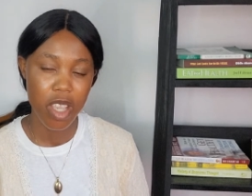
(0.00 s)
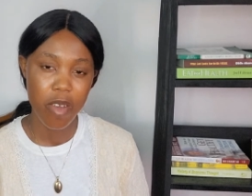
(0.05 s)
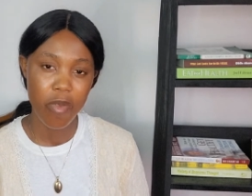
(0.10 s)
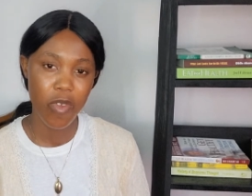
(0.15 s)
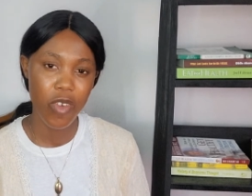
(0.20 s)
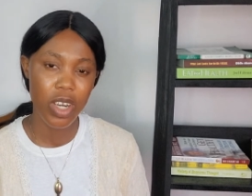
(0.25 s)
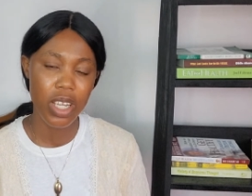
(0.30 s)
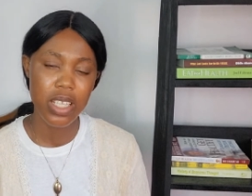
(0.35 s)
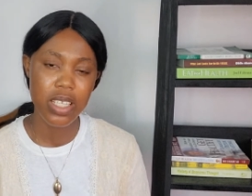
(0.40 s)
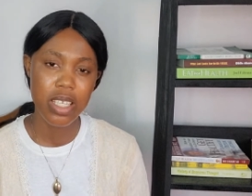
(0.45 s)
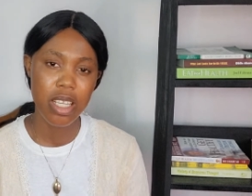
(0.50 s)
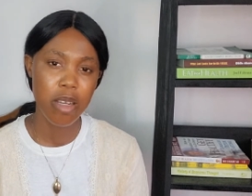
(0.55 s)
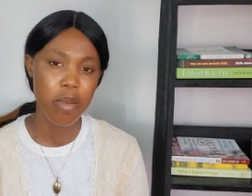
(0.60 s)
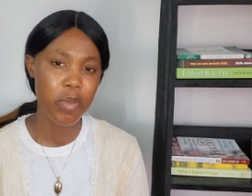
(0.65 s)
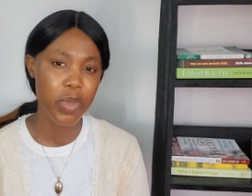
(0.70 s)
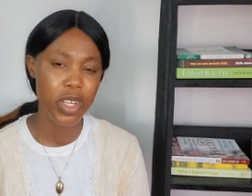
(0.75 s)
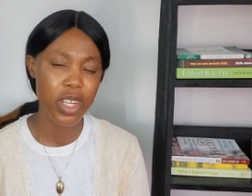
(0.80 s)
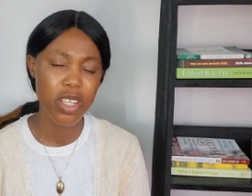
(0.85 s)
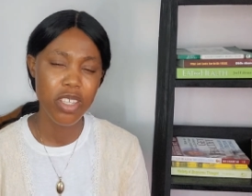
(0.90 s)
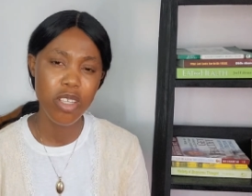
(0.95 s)
For
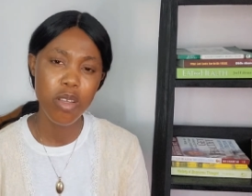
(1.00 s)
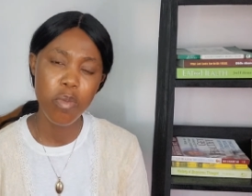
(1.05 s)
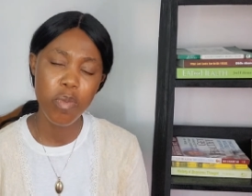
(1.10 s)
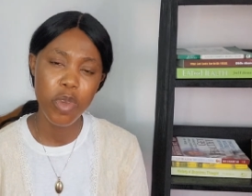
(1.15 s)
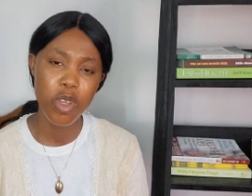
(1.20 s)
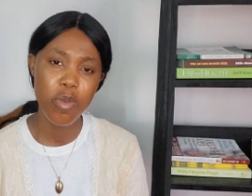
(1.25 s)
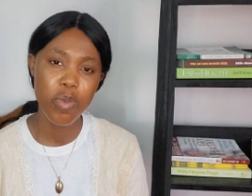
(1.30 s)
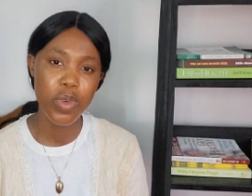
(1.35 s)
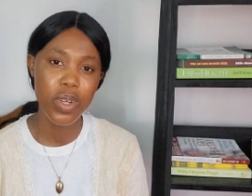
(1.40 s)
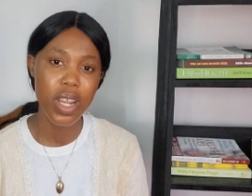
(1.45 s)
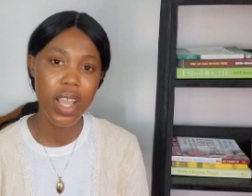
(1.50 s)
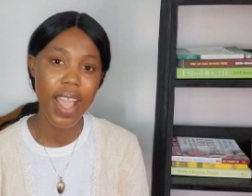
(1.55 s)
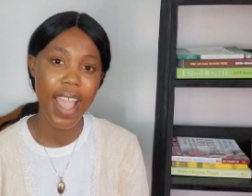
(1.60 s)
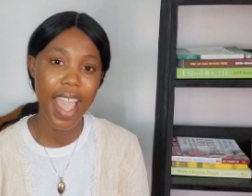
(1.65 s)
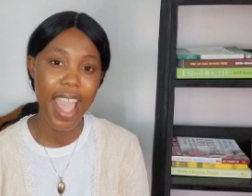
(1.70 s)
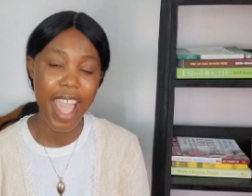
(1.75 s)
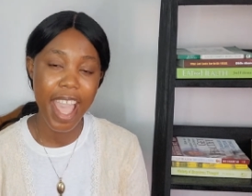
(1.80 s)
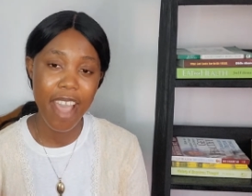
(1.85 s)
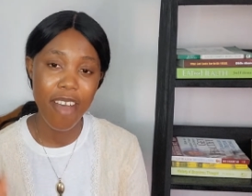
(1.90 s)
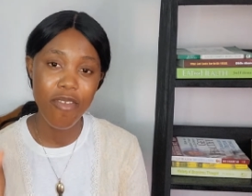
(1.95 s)
example, there's some people
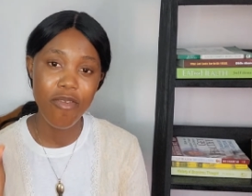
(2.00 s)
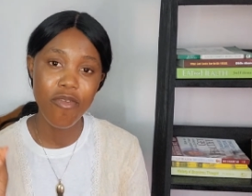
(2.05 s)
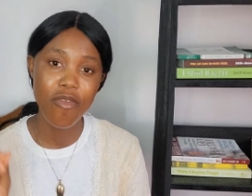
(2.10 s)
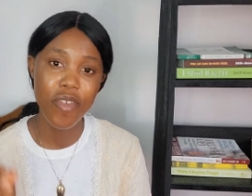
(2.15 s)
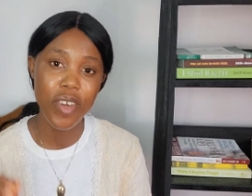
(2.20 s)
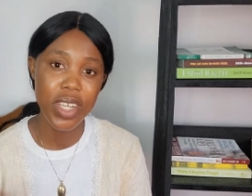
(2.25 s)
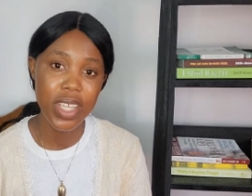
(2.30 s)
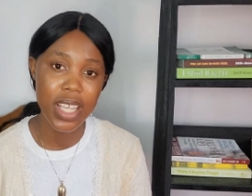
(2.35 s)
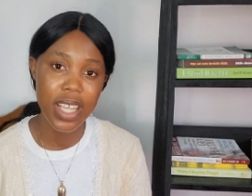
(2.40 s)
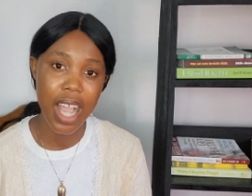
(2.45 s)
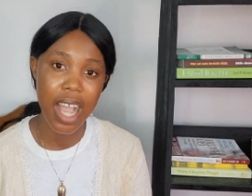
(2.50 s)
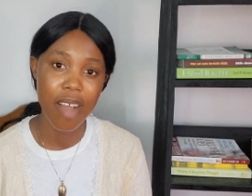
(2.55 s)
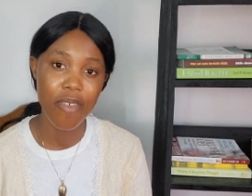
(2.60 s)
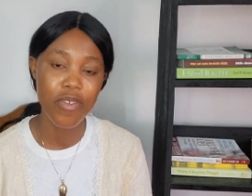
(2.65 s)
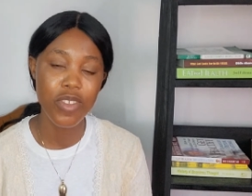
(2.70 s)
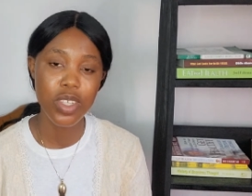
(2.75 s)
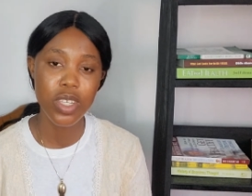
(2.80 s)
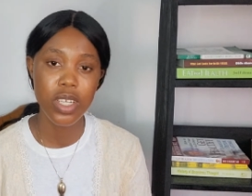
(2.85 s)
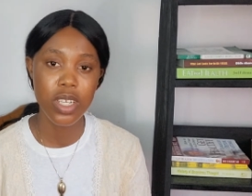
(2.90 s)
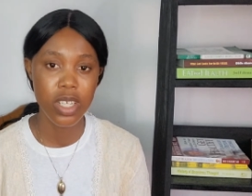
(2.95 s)
that every
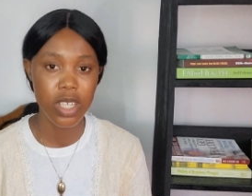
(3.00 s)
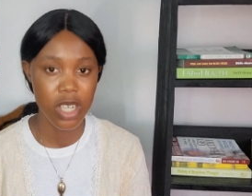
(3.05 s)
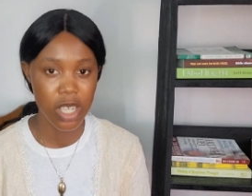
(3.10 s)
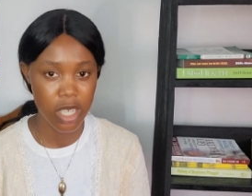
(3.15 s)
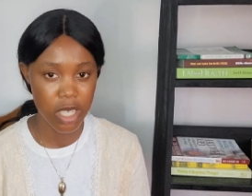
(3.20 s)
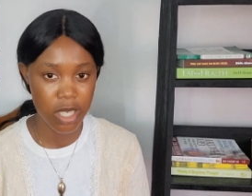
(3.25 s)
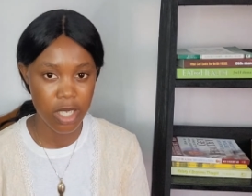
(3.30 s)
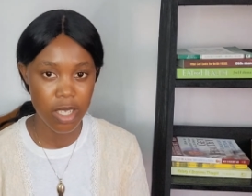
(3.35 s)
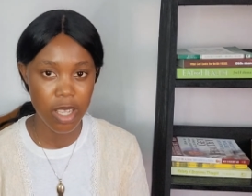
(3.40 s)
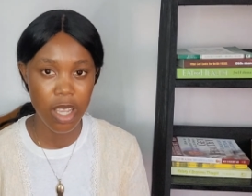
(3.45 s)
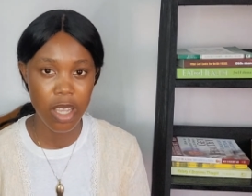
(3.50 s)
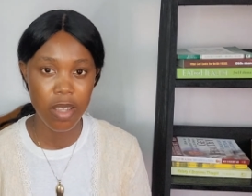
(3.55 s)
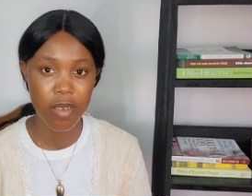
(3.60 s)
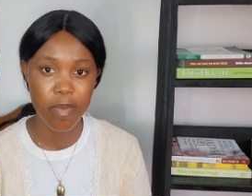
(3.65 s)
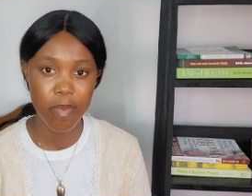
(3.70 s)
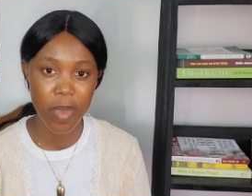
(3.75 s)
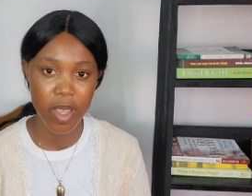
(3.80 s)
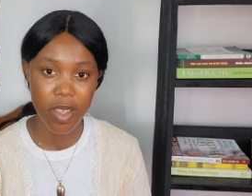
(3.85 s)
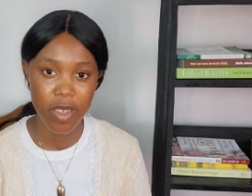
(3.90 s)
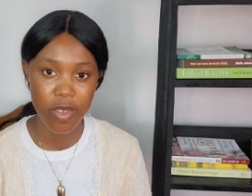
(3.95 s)
afternoon is
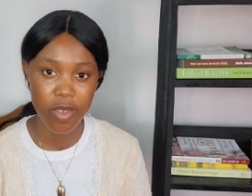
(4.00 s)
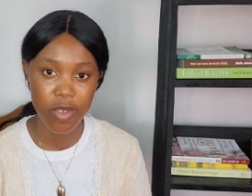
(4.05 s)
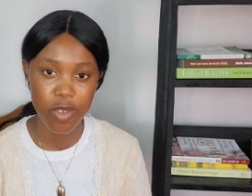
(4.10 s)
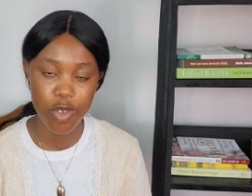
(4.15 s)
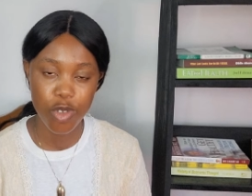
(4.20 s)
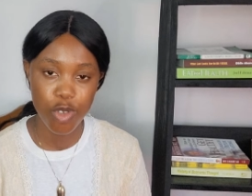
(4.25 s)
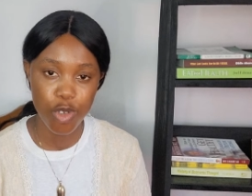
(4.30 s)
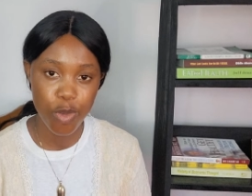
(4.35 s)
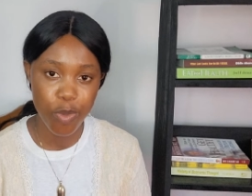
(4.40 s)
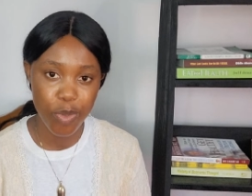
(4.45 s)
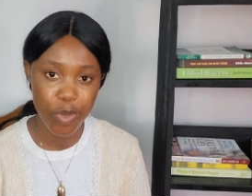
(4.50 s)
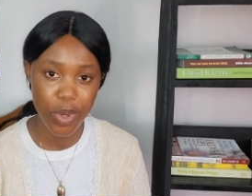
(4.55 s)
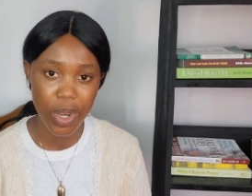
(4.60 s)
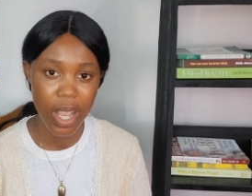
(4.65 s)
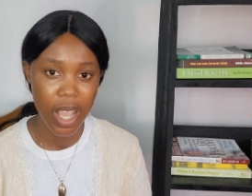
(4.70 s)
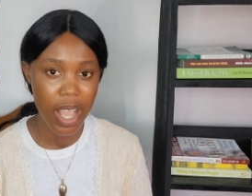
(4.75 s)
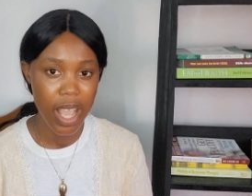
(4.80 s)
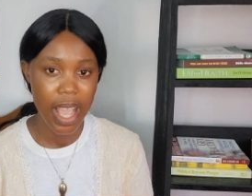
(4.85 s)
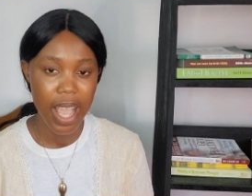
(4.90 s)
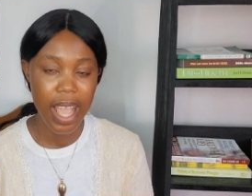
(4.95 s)
soup
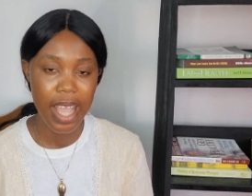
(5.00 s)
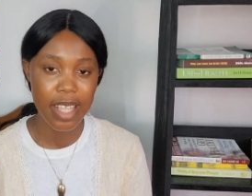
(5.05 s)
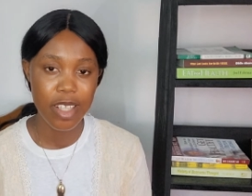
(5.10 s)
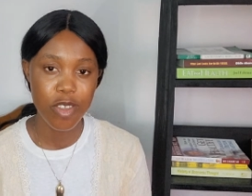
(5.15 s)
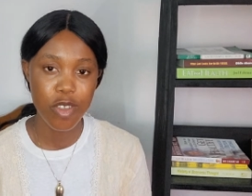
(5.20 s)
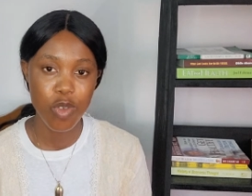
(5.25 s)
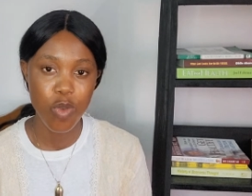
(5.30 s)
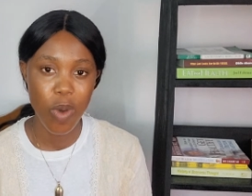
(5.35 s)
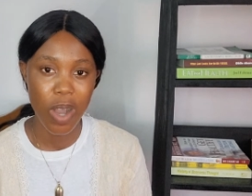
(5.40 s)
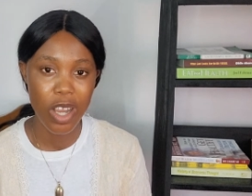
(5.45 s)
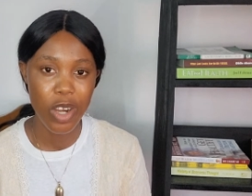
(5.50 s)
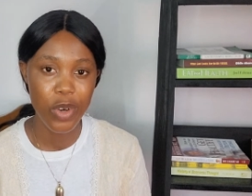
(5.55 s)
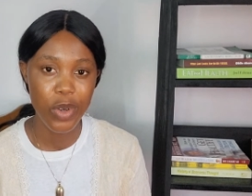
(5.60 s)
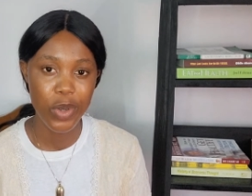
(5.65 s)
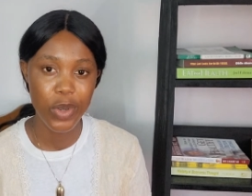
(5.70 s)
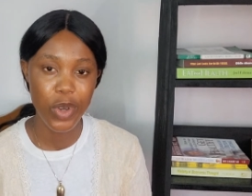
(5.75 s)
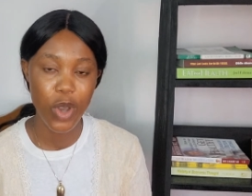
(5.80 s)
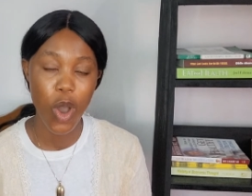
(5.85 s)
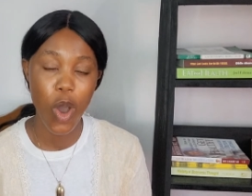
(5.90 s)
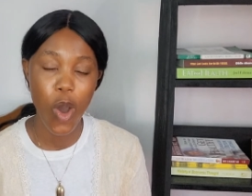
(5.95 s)
and swallow
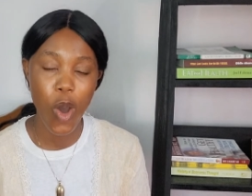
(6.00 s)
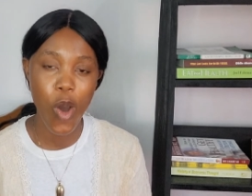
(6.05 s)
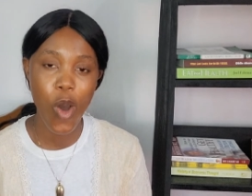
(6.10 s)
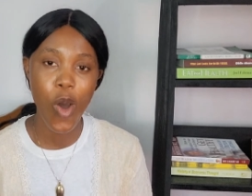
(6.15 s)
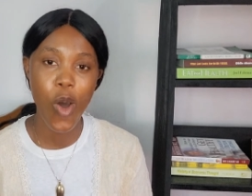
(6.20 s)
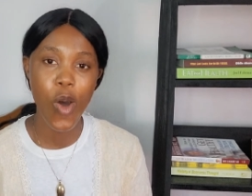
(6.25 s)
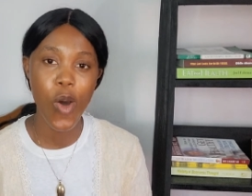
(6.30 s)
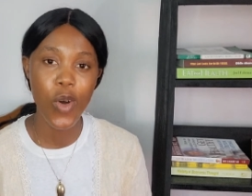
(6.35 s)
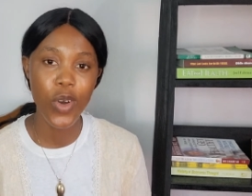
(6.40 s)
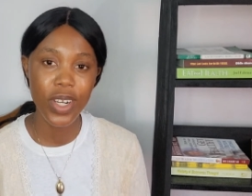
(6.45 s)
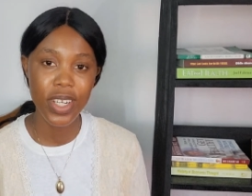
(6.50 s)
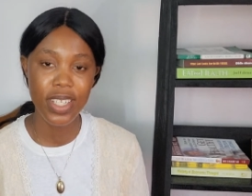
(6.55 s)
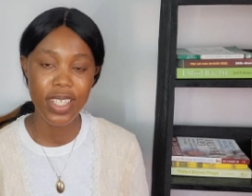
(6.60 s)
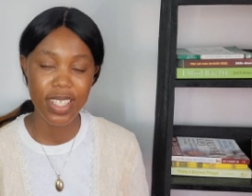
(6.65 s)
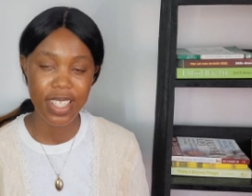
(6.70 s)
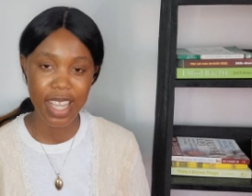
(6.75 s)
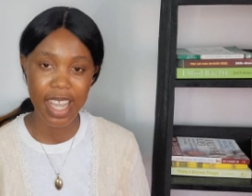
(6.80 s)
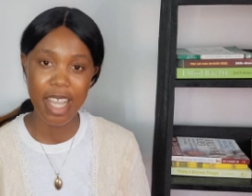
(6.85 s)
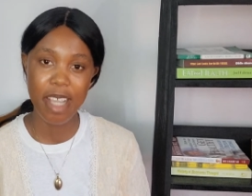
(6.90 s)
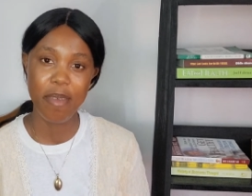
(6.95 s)
all the
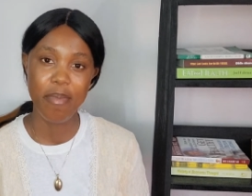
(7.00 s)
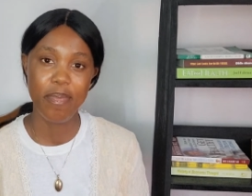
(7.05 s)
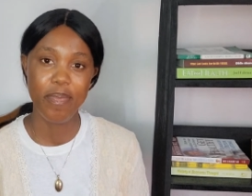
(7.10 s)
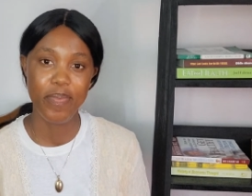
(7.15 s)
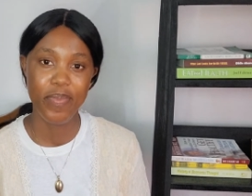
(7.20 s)
time.